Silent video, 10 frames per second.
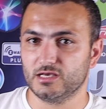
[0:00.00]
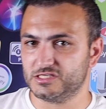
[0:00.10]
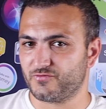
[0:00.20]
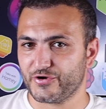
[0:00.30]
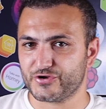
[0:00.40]

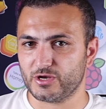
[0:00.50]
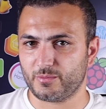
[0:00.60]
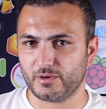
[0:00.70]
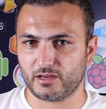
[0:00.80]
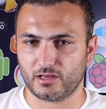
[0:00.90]
is free
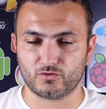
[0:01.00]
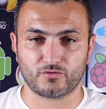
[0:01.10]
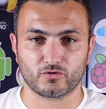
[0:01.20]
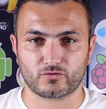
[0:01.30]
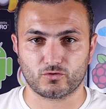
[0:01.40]
shipping, and of
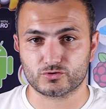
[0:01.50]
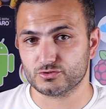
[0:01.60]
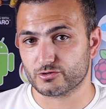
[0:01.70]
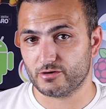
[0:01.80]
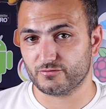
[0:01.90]
course costs you around